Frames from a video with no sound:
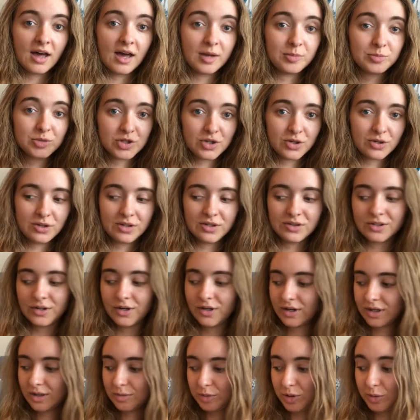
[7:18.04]
I'm sure that there
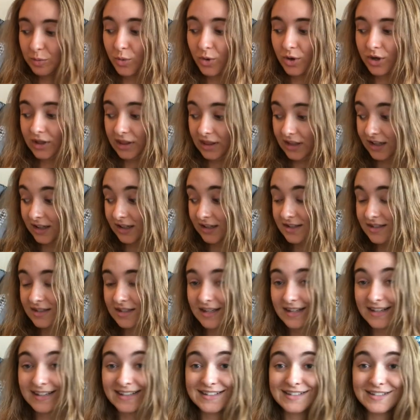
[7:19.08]
are gonna be more things
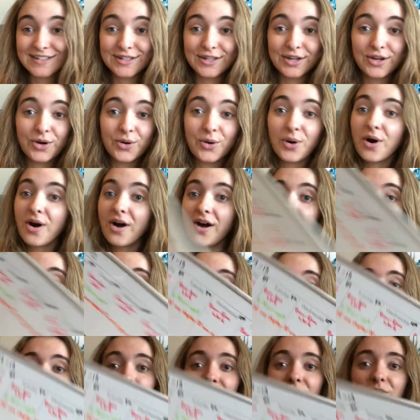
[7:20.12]
that need to go on
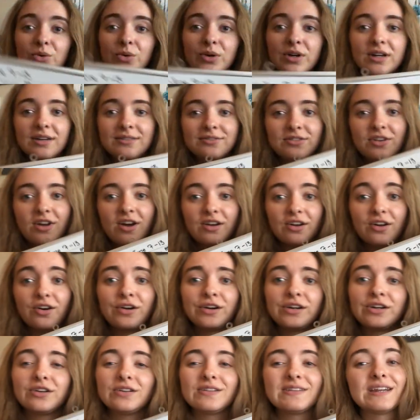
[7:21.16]
here or if not
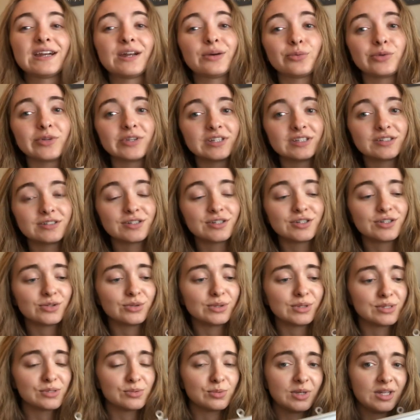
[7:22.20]
on here that I will need to do
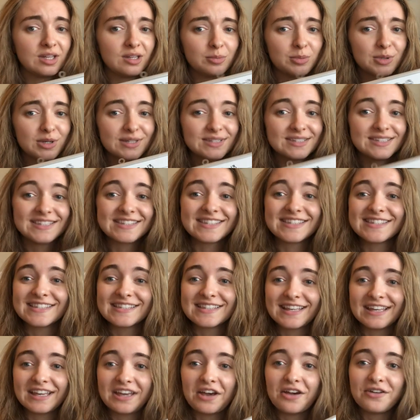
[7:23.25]
this week because this is
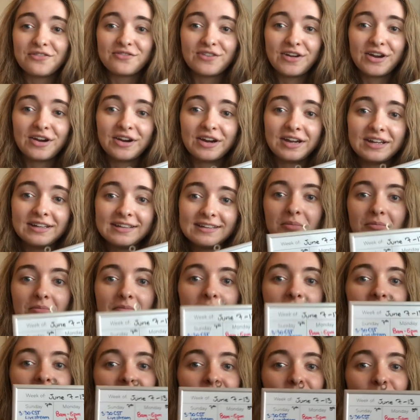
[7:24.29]
like a very
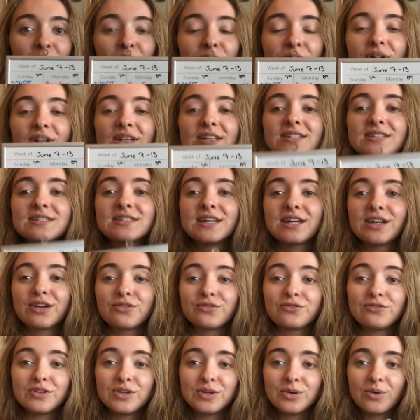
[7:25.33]
minimalistic
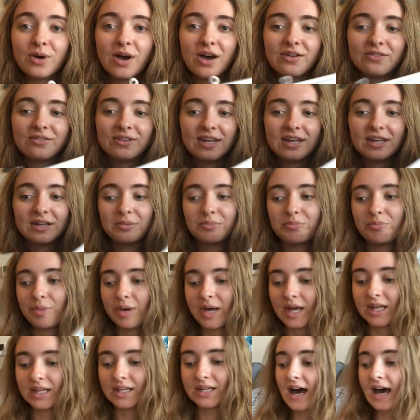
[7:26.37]
view of it,
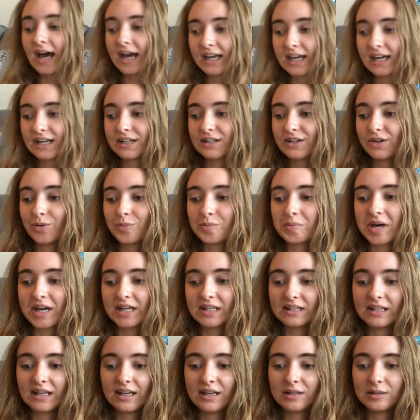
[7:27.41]
but I kind of don't
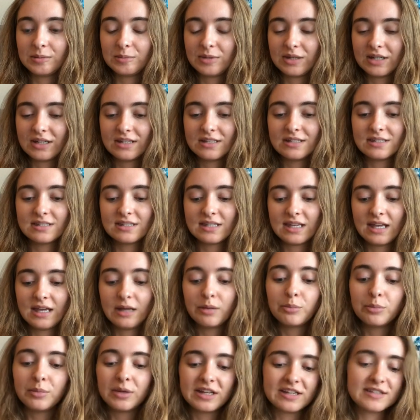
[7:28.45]
mind that because
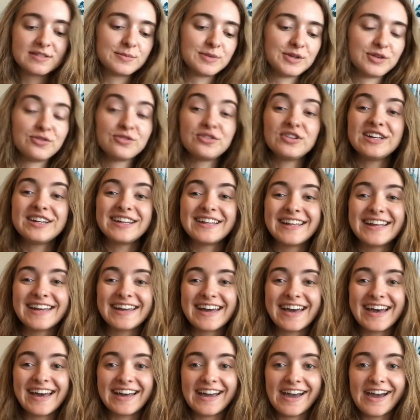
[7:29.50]
it makes me feel like
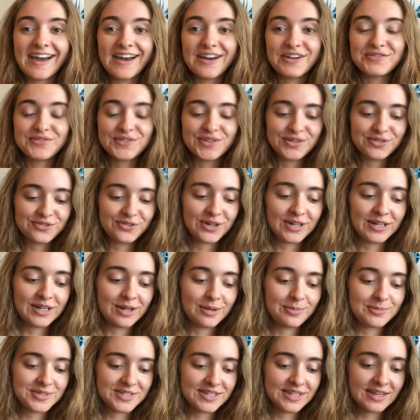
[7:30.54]
I have the
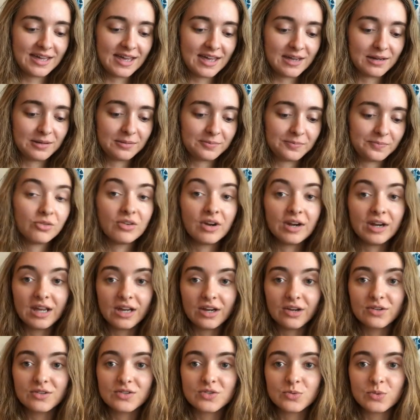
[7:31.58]
freedom to then run
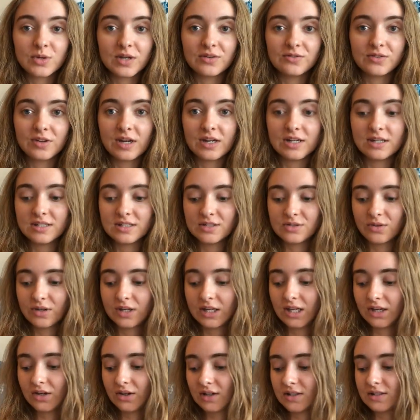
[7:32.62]
errands whenever I need to run
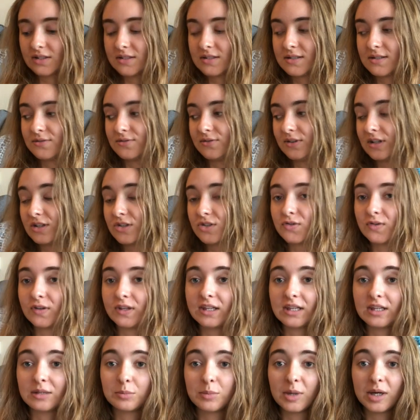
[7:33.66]
errands to finish
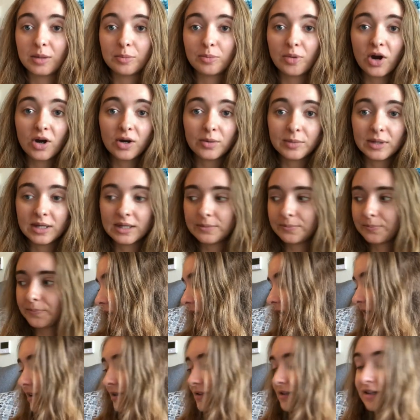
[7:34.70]
filling in my apartment
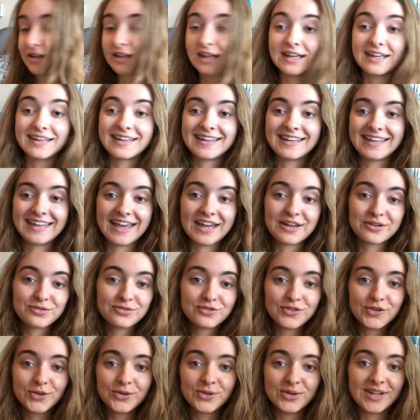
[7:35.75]
and to like get
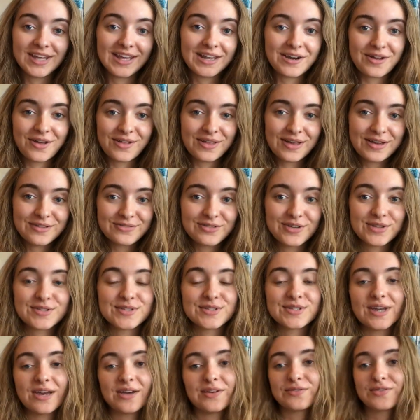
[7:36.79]
food and all that fun
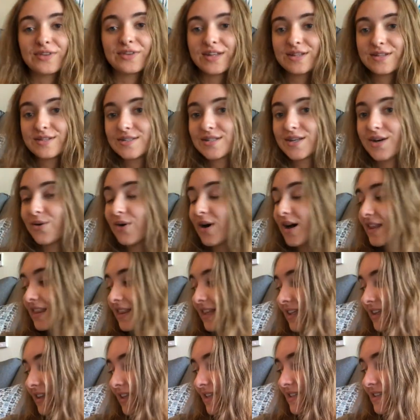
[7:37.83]
stuff. And so I
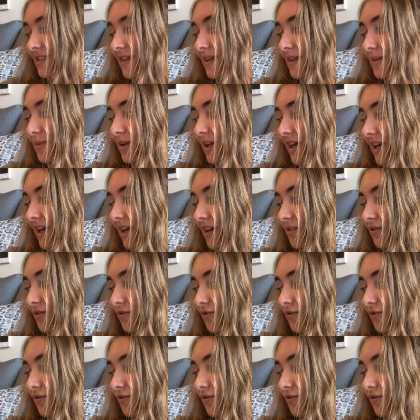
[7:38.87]
think that's gonna be it